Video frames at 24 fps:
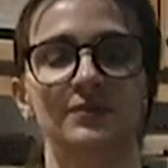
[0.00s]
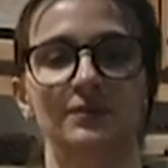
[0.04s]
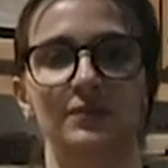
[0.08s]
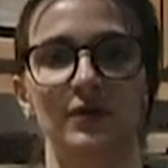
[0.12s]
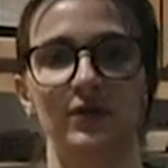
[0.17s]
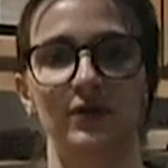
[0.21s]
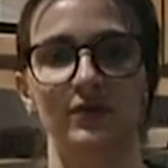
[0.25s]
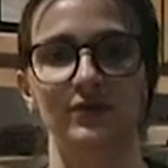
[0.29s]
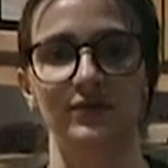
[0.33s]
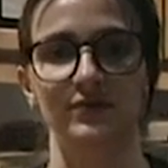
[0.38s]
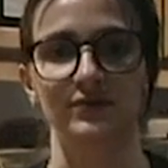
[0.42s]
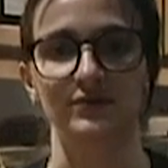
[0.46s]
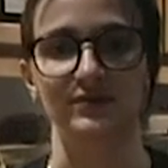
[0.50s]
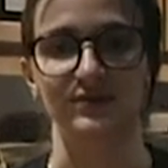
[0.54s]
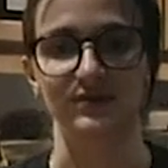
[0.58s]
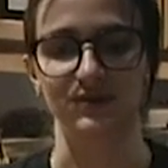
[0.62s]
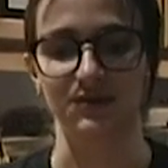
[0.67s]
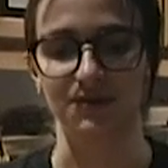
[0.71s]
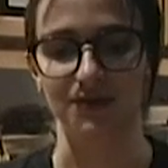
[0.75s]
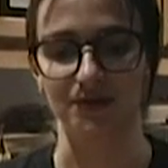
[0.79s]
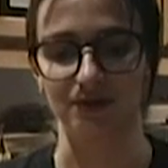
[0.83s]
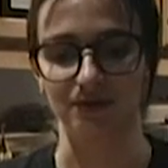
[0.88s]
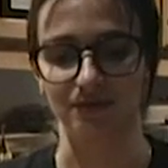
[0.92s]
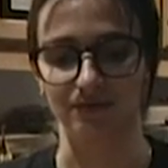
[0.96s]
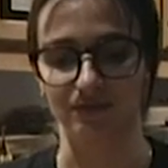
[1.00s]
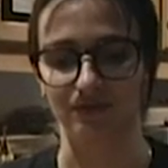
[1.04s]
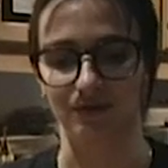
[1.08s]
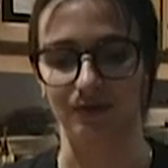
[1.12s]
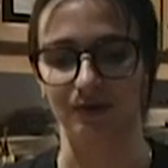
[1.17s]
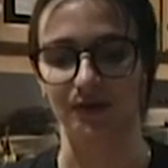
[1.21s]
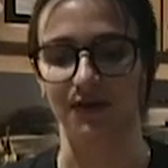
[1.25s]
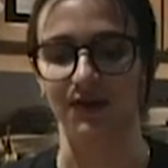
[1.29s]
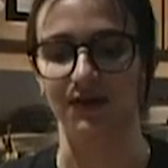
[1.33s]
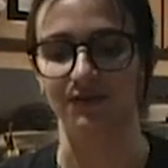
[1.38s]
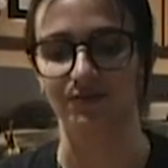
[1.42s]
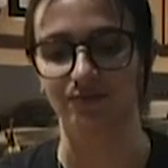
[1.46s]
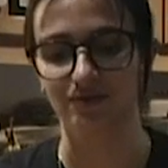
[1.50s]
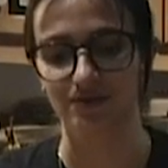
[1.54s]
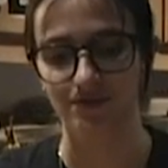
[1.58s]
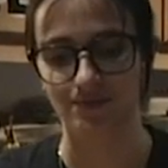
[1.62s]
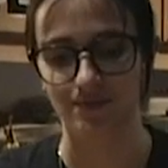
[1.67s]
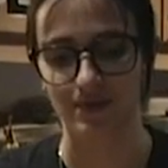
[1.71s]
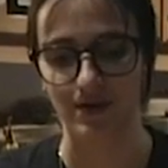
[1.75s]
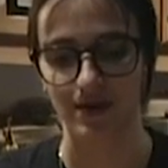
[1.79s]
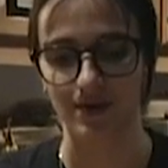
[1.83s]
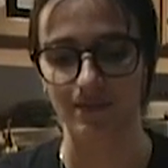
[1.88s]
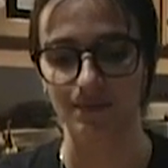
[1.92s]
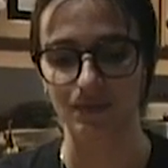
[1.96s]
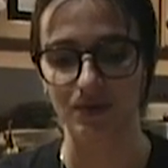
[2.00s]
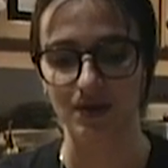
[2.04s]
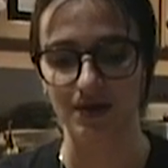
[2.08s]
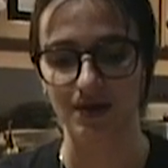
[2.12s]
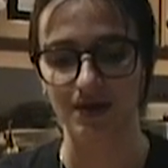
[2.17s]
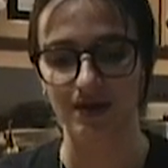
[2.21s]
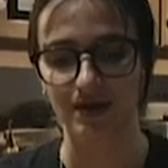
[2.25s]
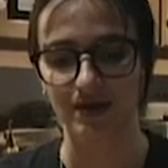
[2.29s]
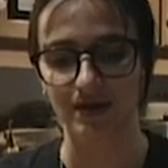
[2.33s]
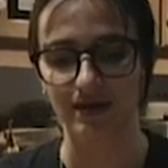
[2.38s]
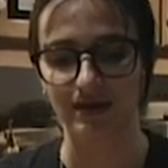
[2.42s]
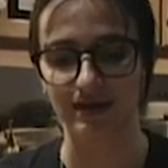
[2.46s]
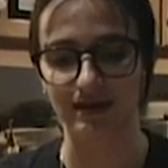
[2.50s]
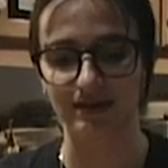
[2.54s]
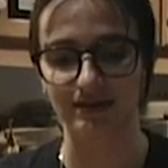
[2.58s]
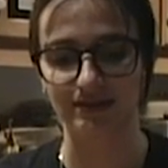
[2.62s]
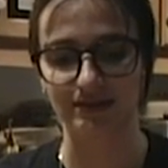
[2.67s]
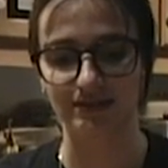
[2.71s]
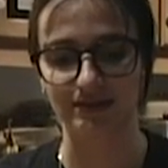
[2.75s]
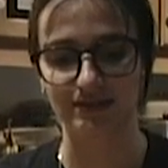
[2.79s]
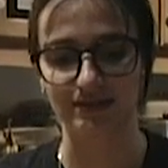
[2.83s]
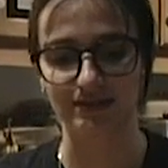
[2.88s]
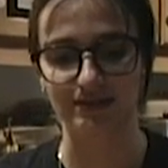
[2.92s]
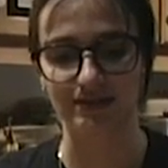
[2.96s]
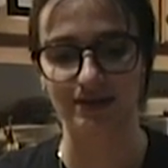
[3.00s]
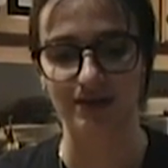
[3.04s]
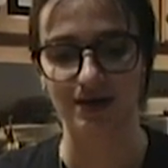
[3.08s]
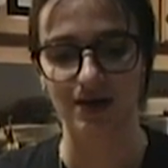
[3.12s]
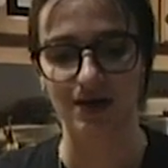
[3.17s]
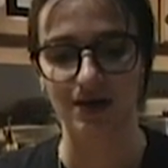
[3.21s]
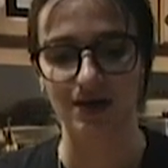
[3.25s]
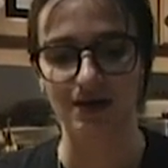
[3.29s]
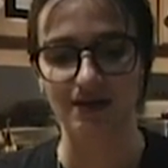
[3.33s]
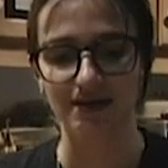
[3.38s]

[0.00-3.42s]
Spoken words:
bowl that you see and you fall in love with, but it's just,